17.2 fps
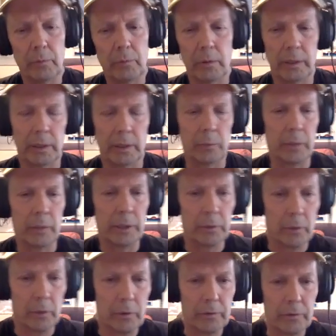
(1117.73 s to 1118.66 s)
Where can we
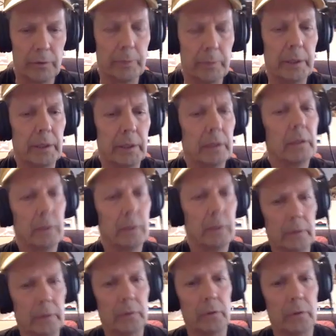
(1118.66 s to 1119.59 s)
grow from here?
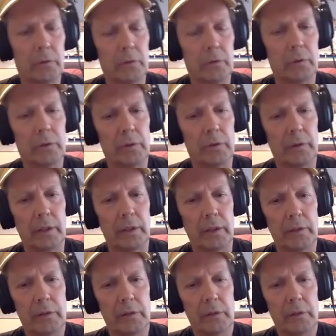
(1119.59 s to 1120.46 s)
Those sorts of things.